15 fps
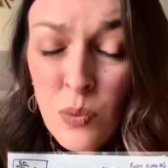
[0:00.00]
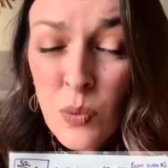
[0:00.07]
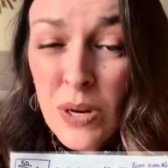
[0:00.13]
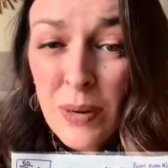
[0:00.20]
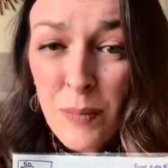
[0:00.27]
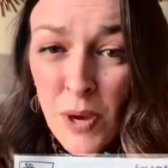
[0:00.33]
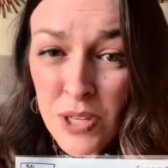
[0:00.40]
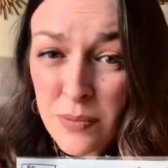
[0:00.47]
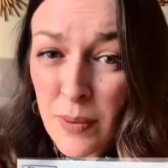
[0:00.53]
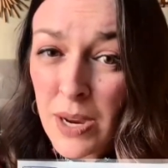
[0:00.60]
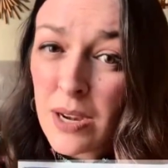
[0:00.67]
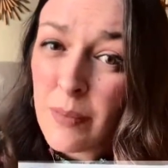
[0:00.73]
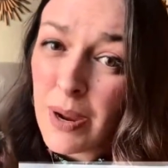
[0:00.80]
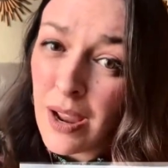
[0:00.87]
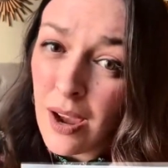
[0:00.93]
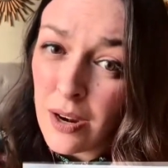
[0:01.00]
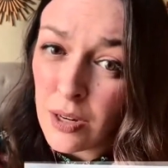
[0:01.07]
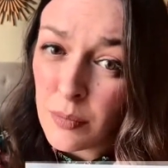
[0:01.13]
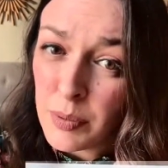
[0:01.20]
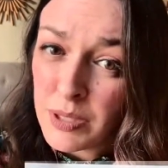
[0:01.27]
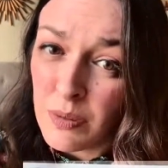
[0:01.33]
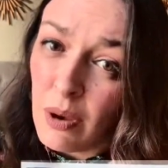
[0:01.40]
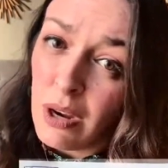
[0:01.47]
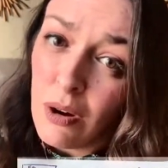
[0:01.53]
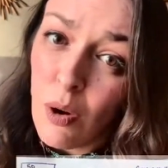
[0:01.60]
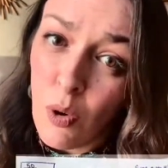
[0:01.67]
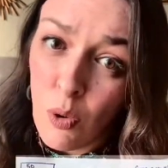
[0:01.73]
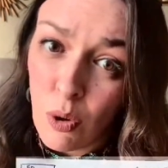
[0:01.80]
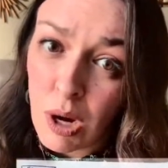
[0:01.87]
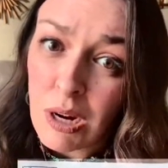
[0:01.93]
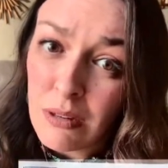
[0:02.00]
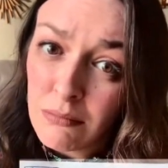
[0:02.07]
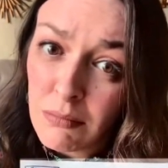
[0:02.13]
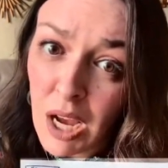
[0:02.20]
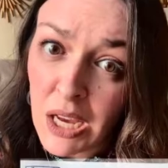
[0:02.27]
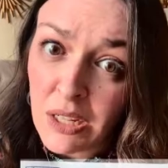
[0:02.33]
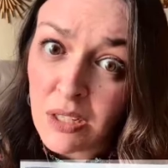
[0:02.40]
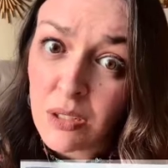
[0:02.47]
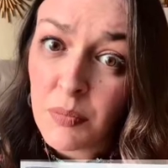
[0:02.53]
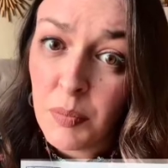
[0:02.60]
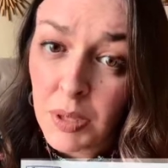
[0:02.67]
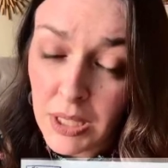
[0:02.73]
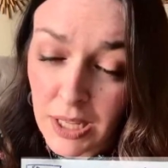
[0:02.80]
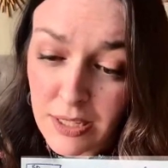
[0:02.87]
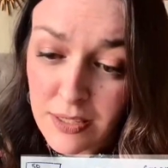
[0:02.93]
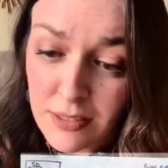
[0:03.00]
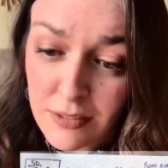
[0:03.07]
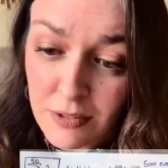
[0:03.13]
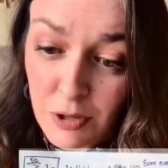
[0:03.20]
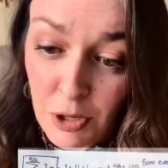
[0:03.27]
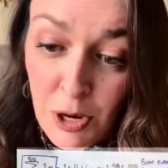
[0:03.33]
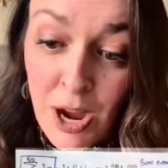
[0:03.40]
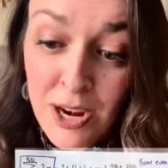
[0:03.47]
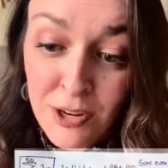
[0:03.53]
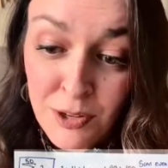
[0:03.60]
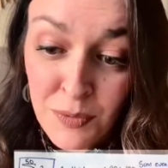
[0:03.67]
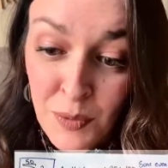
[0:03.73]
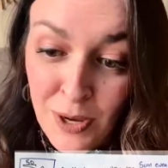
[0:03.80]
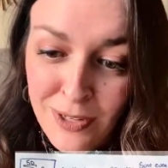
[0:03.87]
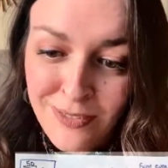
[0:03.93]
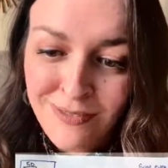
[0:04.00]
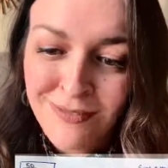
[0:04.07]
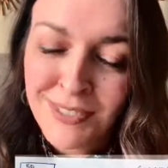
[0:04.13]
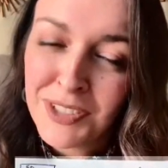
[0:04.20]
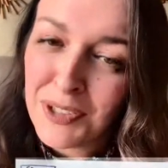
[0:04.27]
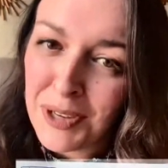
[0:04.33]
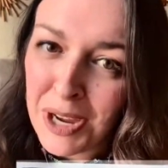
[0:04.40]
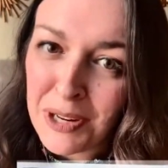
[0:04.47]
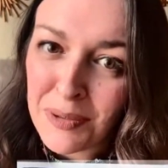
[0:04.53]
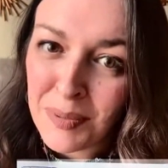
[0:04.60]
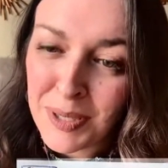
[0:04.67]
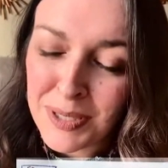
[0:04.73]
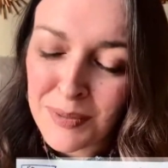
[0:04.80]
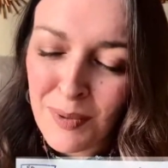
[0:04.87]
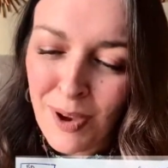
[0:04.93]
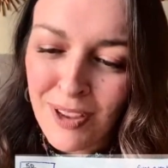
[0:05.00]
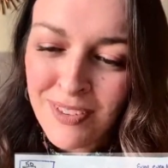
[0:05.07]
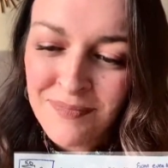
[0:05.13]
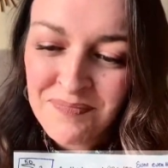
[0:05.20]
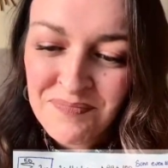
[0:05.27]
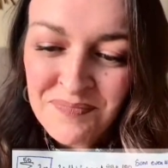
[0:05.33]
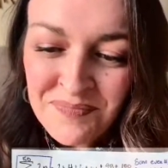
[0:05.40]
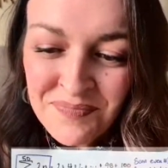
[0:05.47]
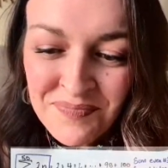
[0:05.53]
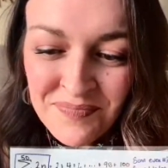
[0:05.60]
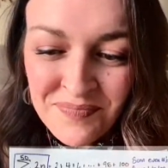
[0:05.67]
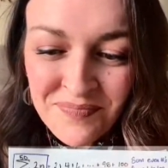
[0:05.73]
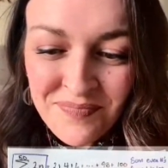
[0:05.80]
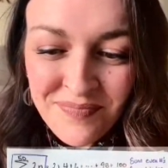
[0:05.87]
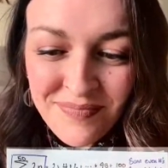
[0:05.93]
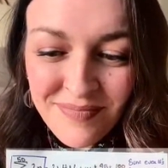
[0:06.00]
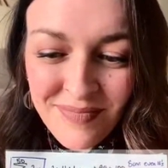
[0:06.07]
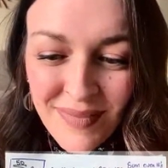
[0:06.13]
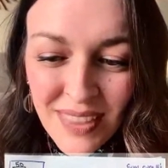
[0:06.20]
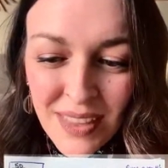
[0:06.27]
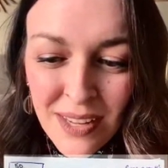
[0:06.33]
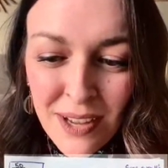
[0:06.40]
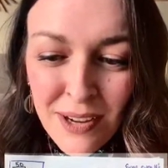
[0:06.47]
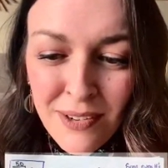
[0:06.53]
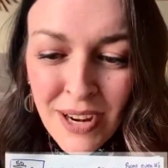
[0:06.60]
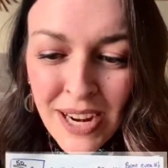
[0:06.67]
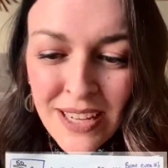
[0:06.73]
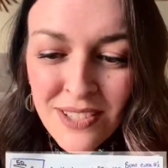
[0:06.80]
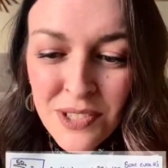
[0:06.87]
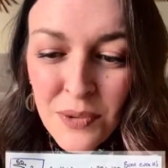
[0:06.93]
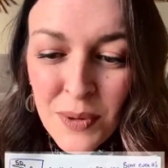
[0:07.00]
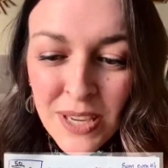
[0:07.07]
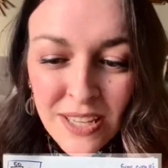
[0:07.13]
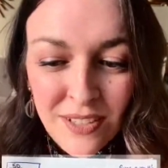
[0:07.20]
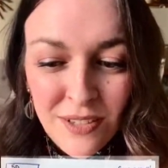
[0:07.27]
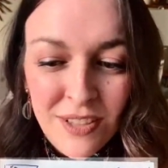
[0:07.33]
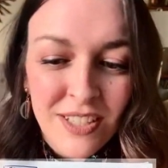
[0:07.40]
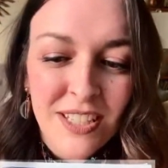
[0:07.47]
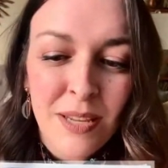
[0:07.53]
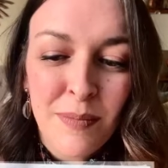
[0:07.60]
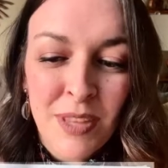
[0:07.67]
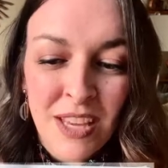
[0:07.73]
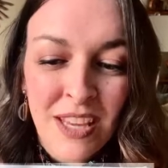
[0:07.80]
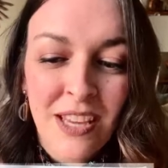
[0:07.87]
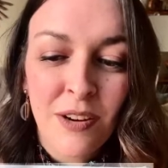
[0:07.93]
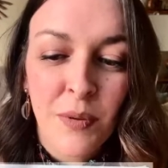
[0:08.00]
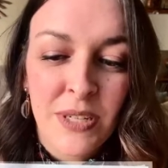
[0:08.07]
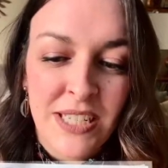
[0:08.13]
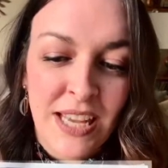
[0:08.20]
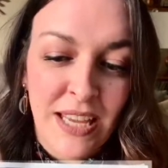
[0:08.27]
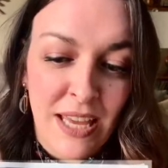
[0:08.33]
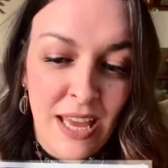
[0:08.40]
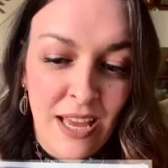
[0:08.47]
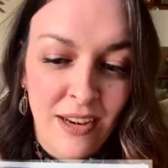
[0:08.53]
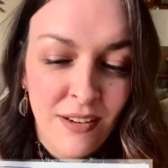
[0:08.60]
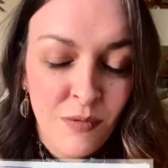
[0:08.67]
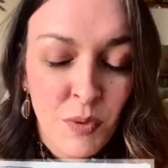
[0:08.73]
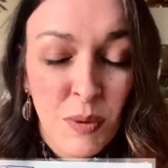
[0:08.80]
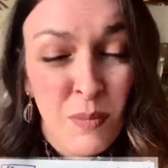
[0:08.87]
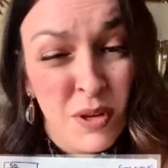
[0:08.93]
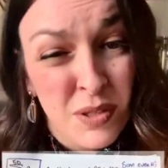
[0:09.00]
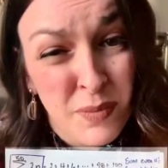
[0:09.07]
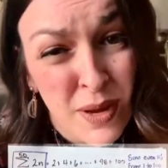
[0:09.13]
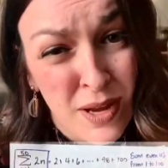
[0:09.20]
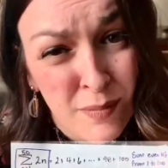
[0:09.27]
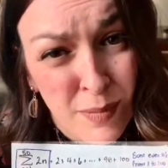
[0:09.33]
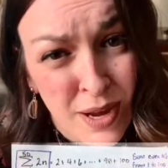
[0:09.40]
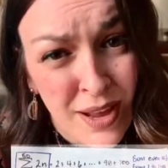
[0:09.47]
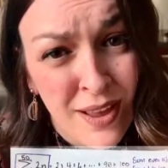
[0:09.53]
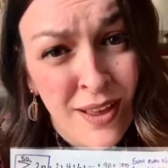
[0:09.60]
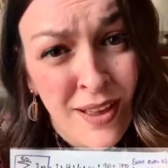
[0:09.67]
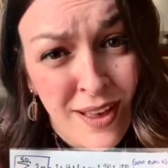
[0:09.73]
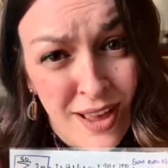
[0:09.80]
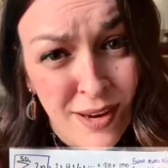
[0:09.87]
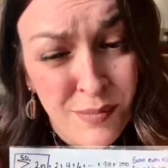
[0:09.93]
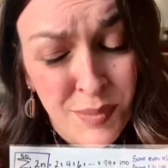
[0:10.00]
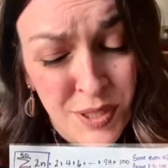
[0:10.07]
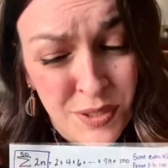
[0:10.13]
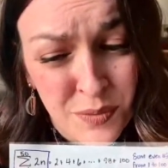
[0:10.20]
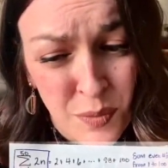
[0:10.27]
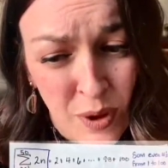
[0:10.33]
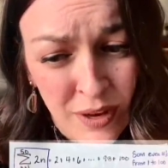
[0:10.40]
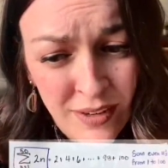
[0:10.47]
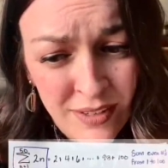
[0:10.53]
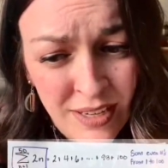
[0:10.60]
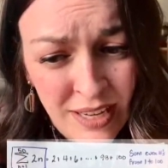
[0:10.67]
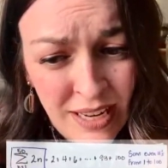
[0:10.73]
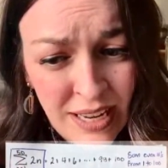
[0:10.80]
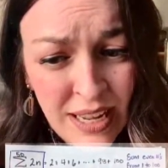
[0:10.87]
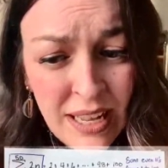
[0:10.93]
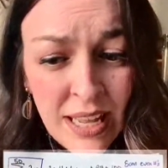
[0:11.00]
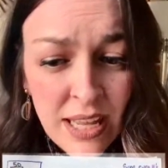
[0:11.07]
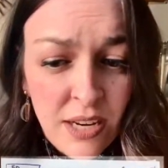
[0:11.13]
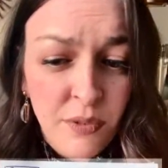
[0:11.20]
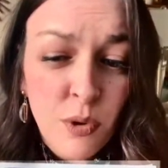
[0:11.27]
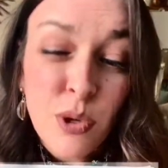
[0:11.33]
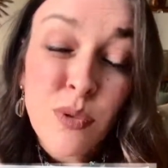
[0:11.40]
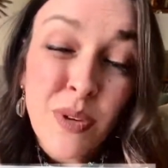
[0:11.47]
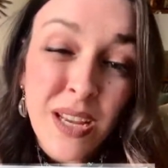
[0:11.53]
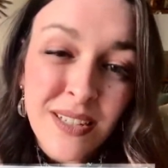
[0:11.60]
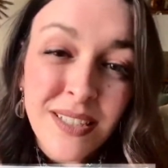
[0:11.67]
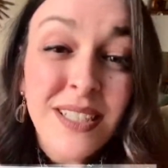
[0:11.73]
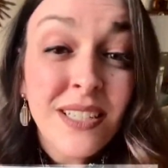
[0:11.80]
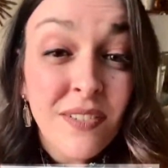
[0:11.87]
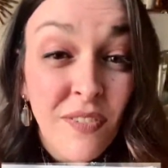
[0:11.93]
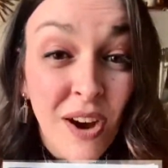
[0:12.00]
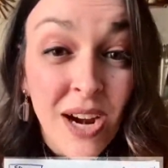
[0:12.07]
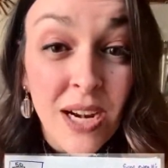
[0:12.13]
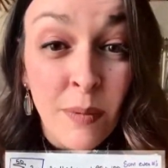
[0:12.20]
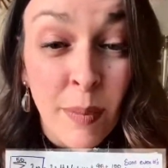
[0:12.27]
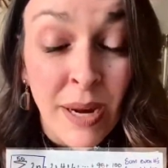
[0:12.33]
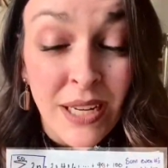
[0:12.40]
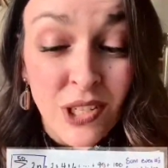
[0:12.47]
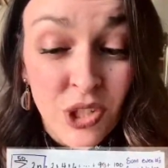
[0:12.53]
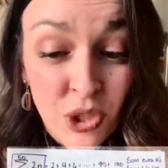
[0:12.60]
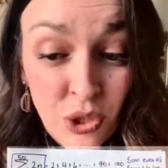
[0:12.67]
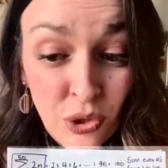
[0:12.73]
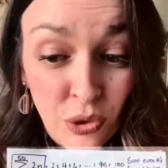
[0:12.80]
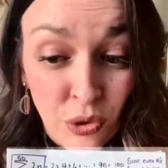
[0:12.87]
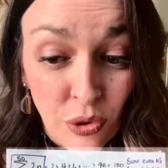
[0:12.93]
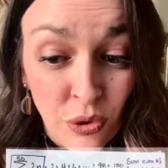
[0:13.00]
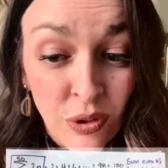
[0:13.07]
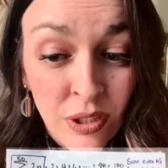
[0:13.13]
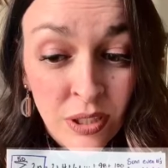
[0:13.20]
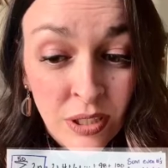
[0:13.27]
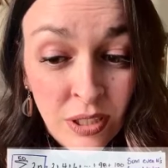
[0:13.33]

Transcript: we multiplied it by 100 plus 1, or 100 plus, or 101, so 100 plus 1. All right, so we can do the same thing here. We take n, we multiply it by n plus 1, and of course we had to divide it by 2,